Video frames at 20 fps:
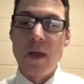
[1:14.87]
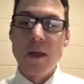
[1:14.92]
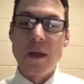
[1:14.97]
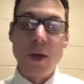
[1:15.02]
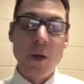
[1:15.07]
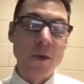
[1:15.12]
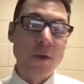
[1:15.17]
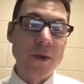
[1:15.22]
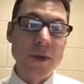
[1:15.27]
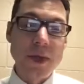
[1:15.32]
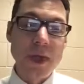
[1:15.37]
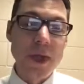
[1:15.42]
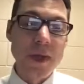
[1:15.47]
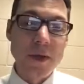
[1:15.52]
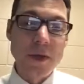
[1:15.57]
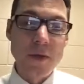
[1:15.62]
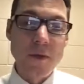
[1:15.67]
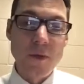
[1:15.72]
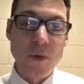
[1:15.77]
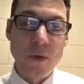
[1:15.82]

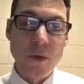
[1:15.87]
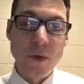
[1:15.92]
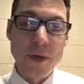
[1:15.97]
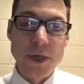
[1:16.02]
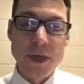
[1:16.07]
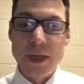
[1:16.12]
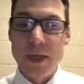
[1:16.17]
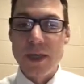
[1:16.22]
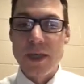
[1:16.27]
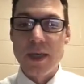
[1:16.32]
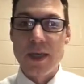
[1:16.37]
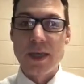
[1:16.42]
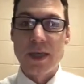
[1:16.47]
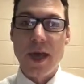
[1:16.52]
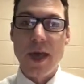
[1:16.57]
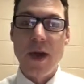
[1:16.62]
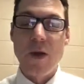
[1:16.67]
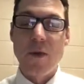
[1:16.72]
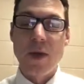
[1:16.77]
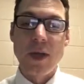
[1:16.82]
Characterization, of course, is
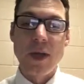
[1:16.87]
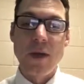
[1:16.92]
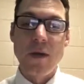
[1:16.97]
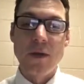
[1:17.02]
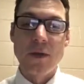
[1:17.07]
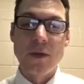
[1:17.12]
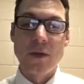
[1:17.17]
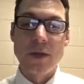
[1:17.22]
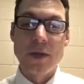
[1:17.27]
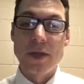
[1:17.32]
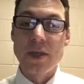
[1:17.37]
how a character